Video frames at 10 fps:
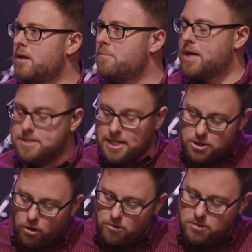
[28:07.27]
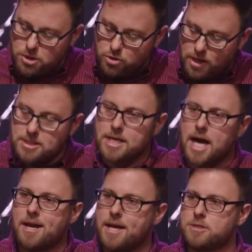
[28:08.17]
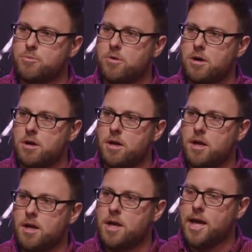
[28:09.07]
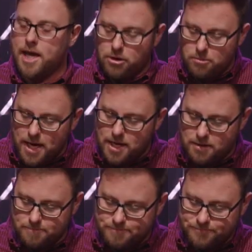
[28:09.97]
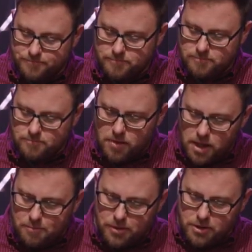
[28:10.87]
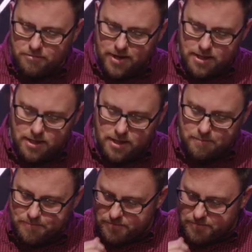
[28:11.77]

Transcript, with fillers: because they don't trust God at His word and obey Him and put their faith in Him.